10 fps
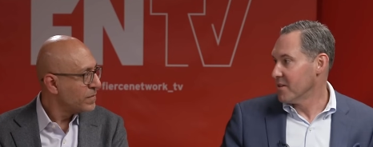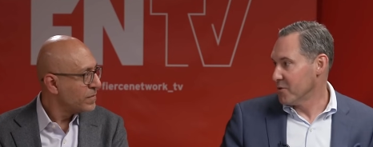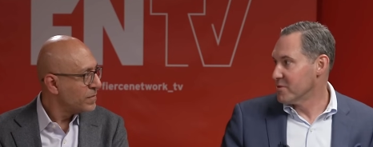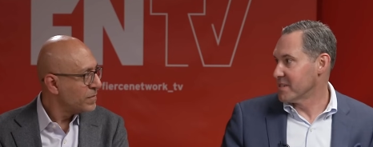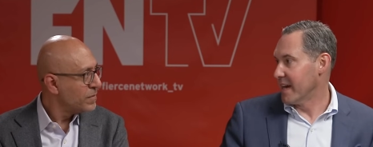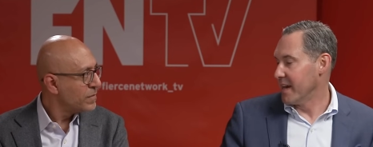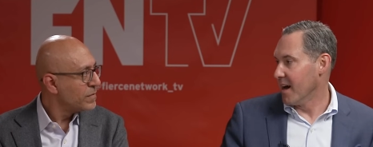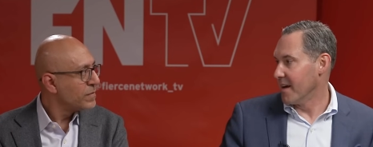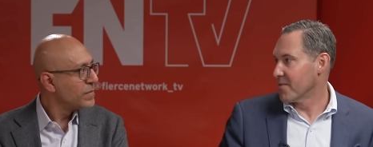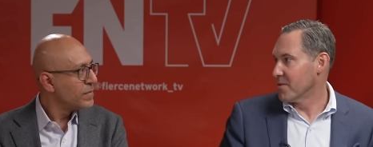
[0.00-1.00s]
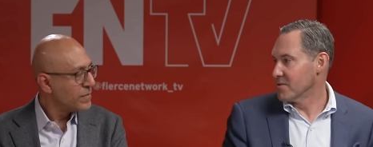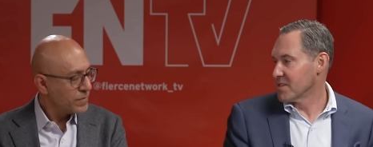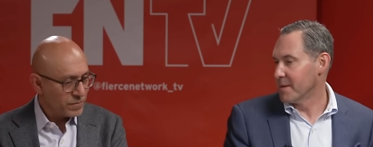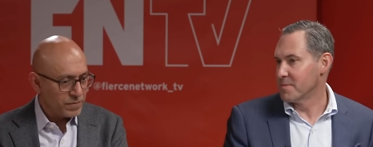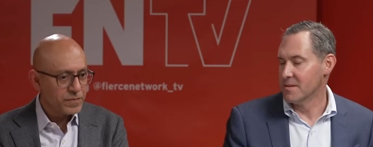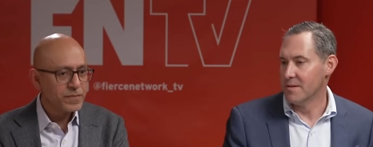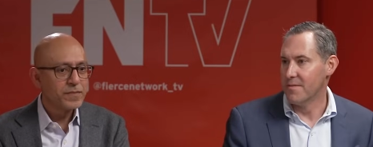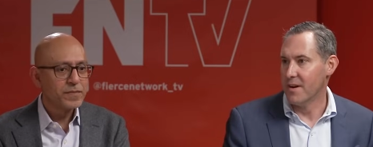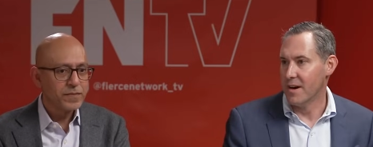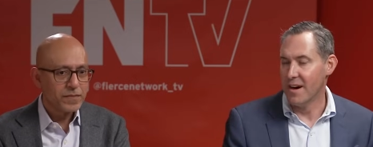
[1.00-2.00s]
Speaker 1: using AI for those types
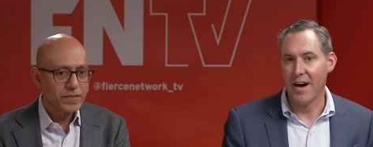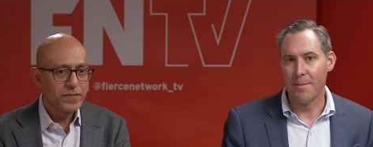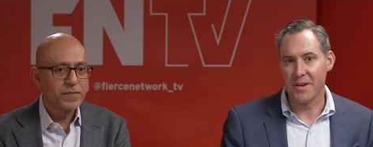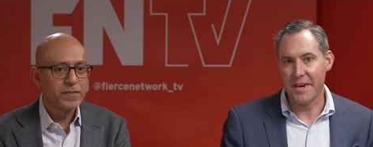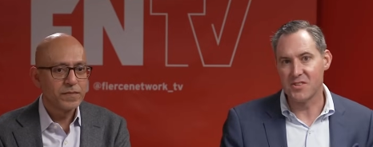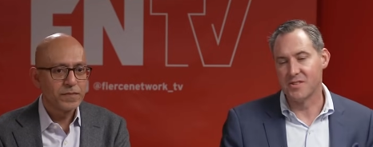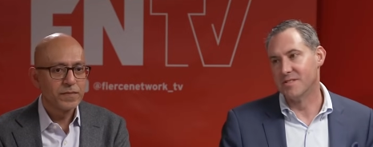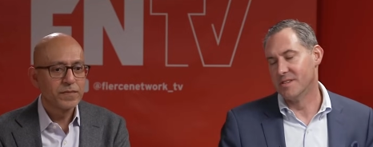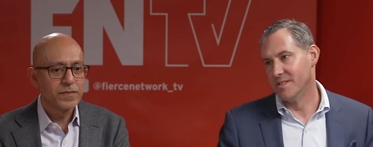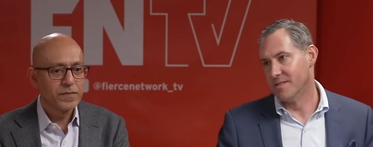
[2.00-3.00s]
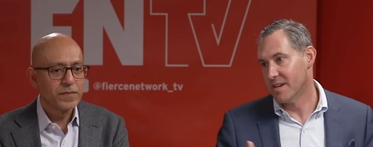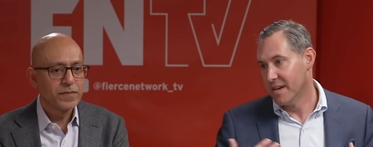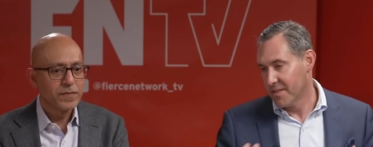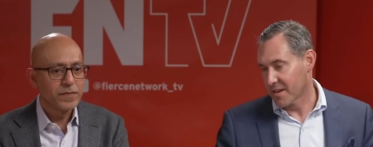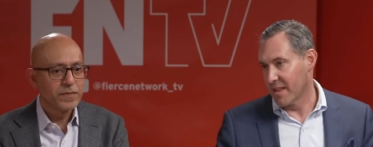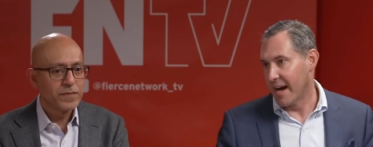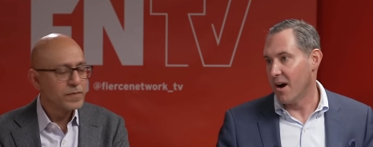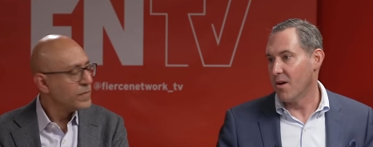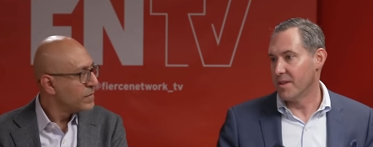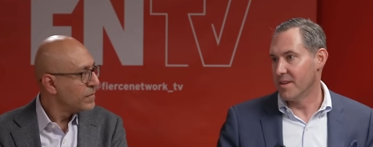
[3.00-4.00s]
of, uh, of applications in
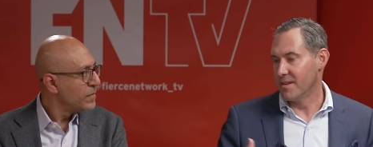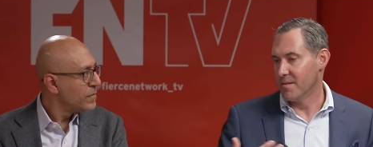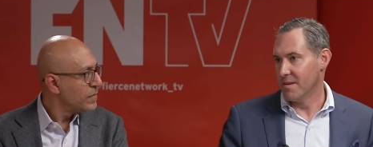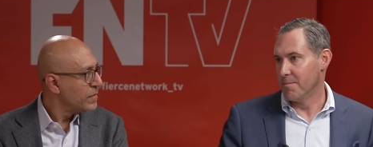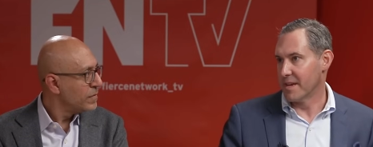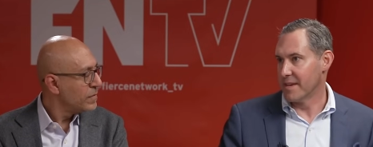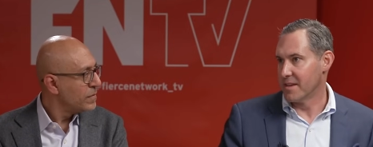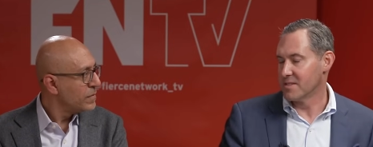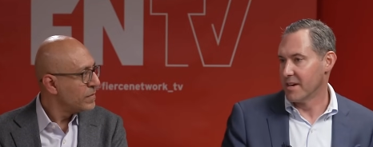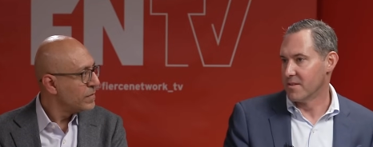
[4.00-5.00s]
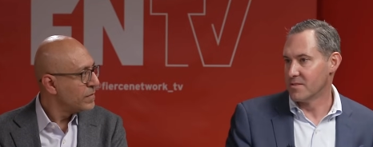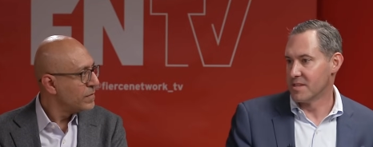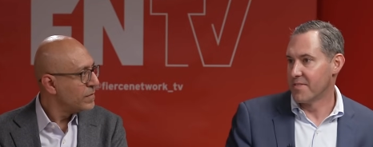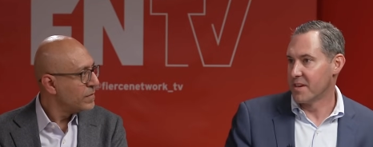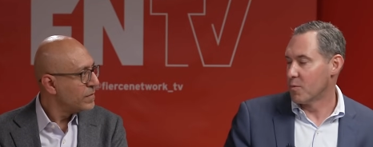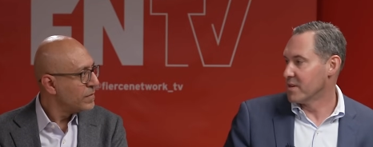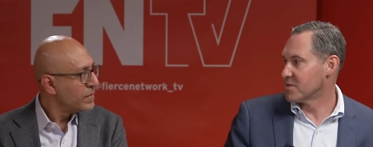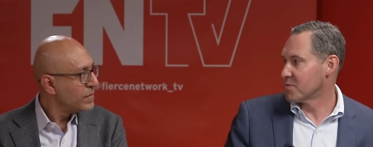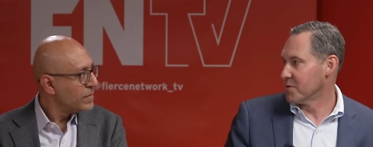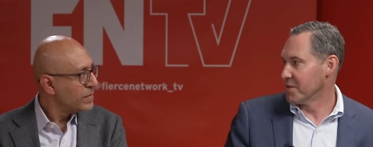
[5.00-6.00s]
cloud and in, in big data centers. And I think
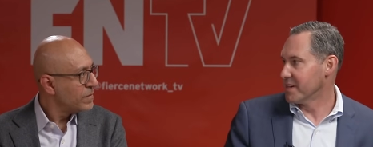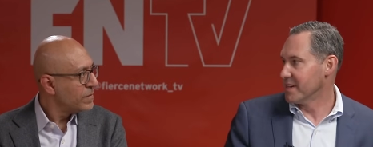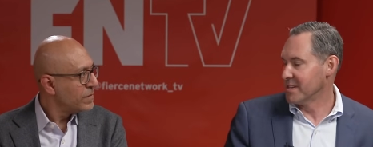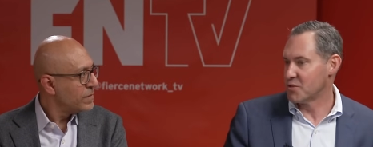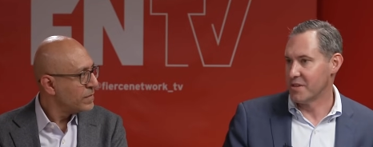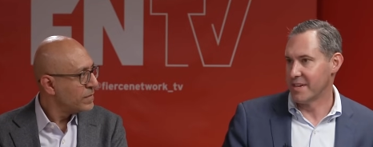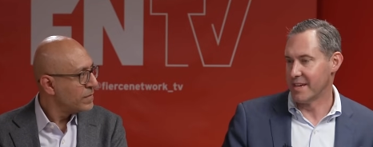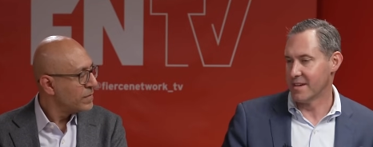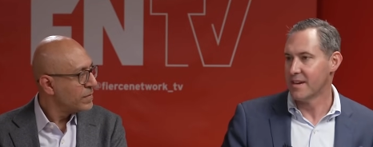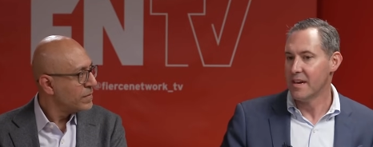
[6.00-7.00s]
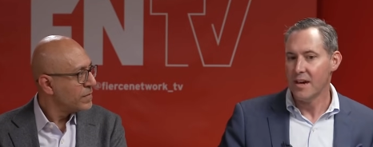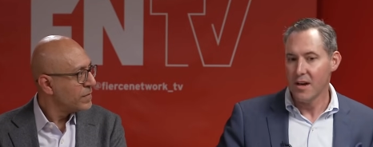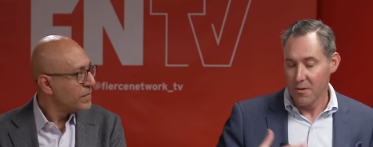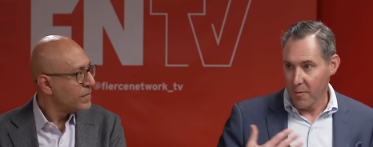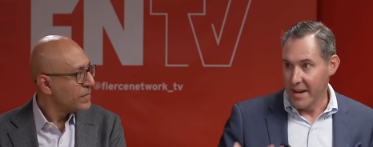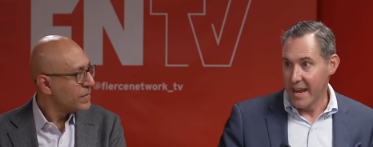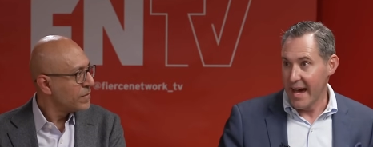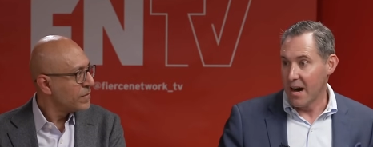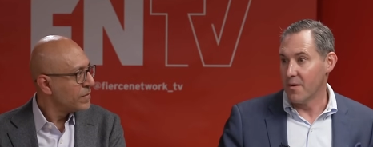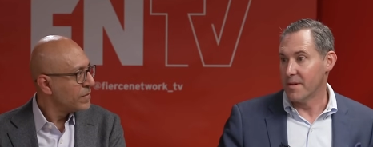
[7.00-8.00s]
what's really intriguing right
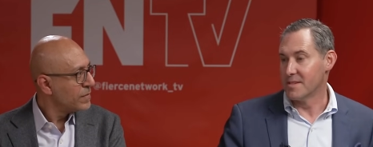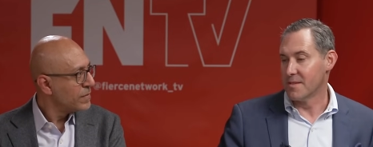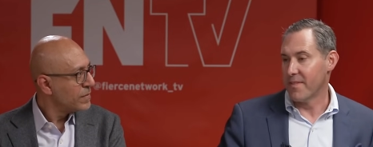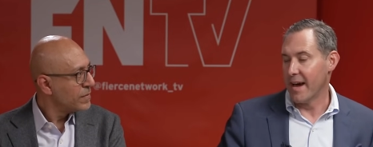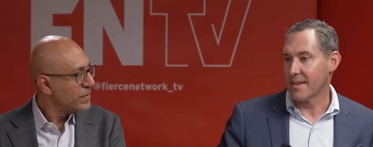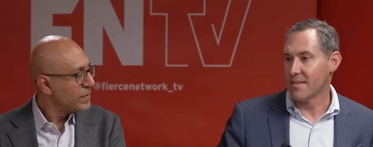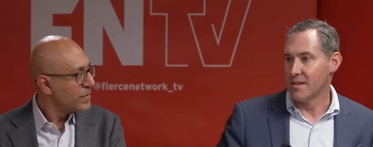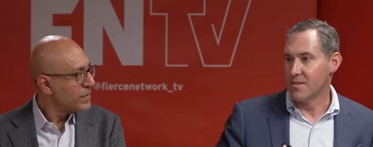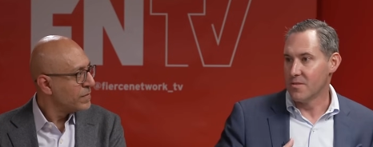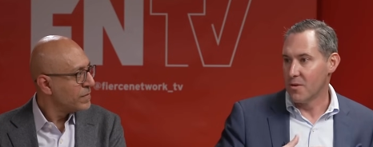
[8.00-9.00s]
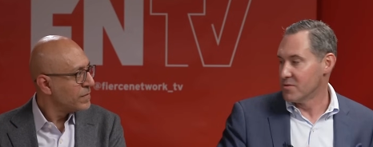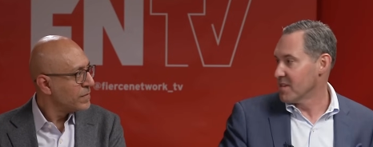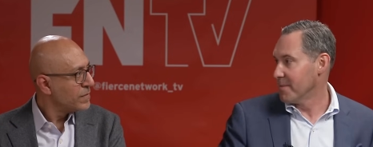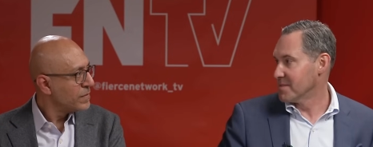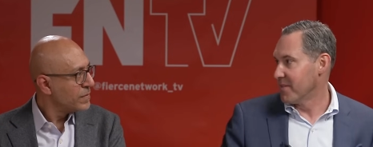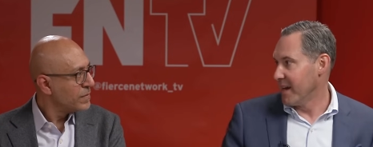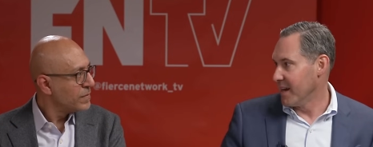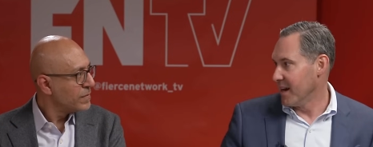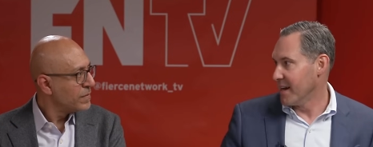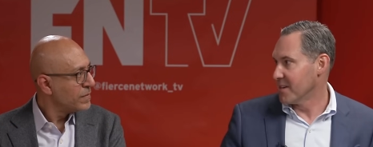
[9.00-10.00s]
now is the fact that those types of
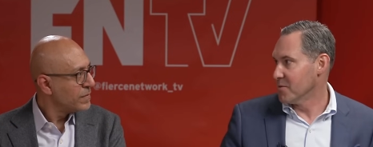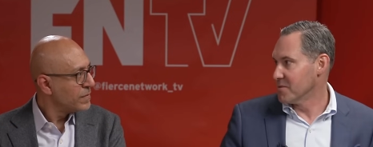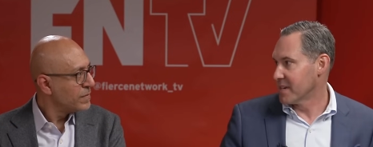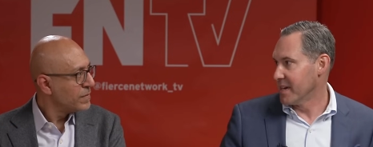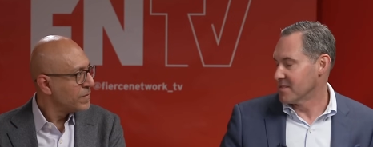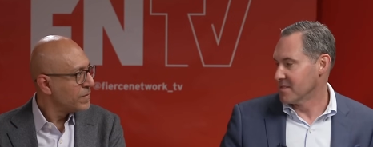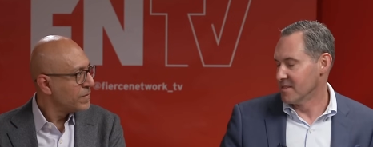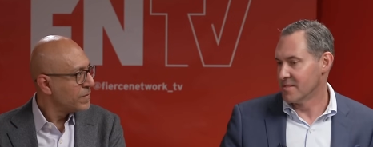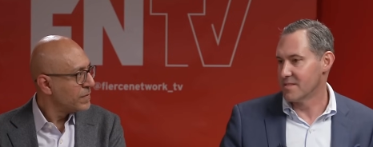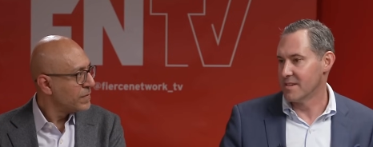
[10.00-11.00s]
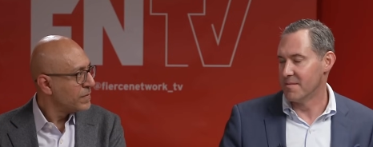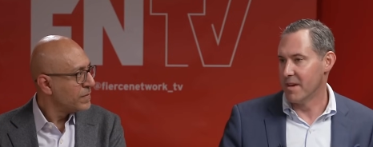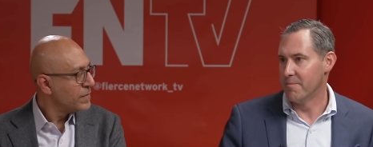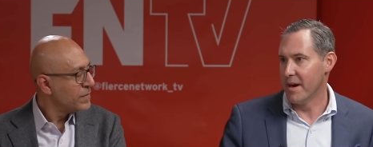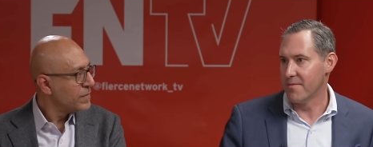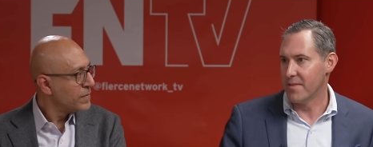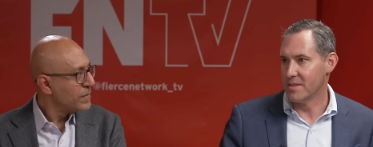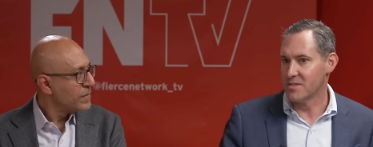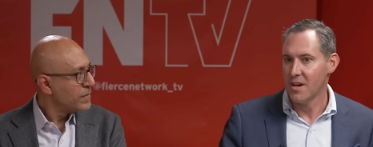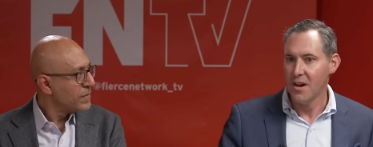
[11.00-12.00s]
AI use cases and, and
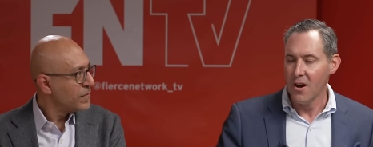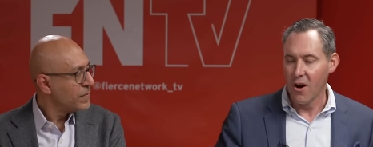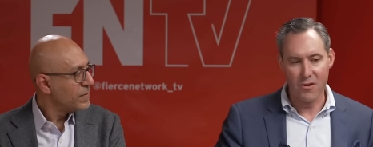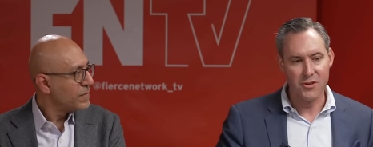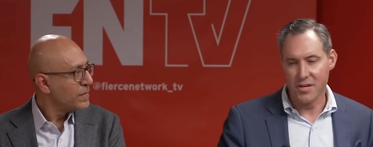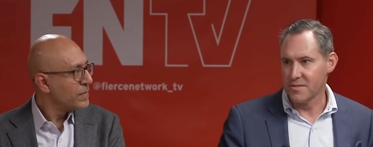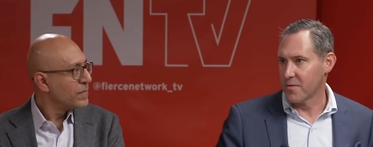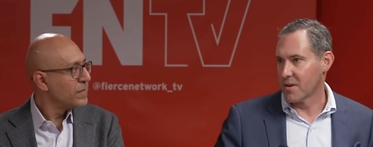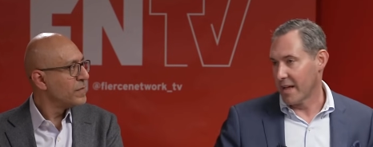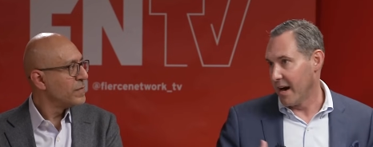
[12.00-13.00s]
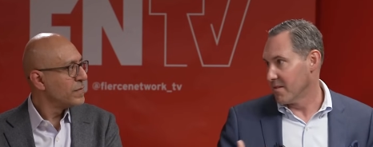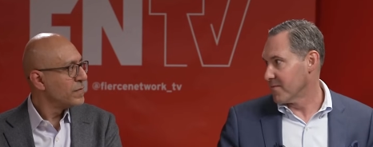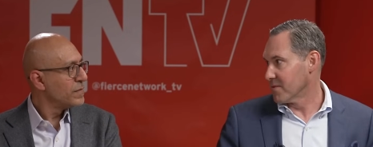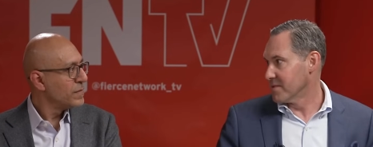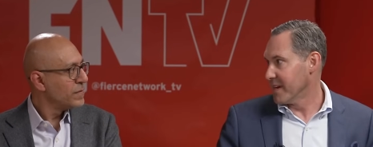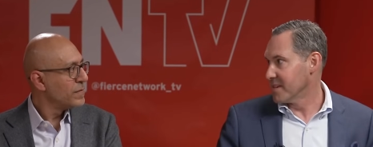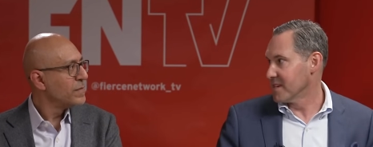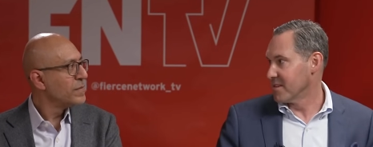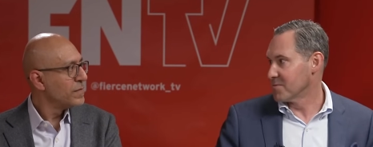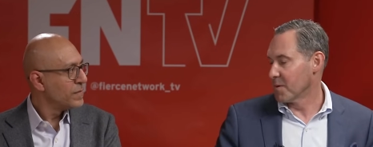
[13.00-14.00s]
benefits aren't just for cloud and for data
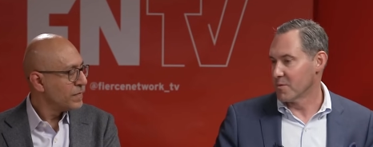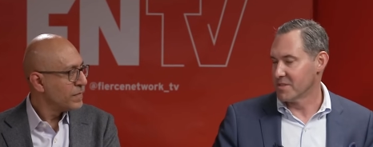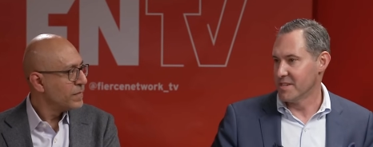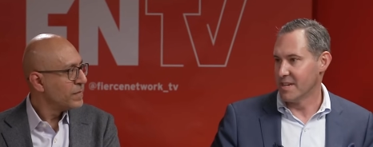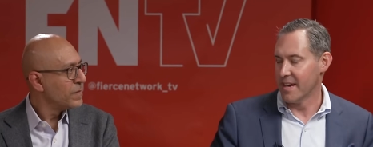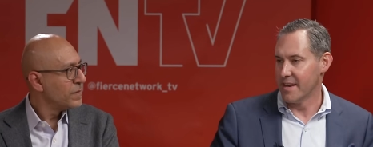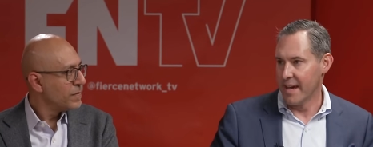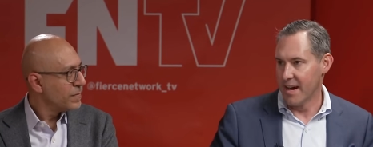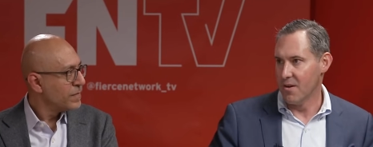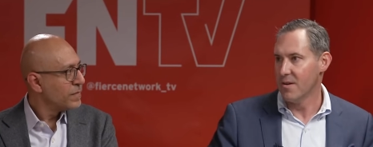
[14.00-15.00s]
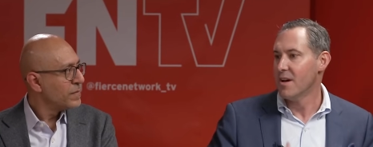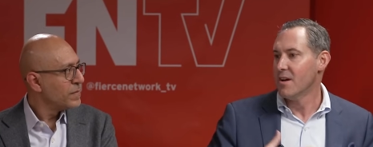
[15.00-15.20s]
centers, but we're seeing that now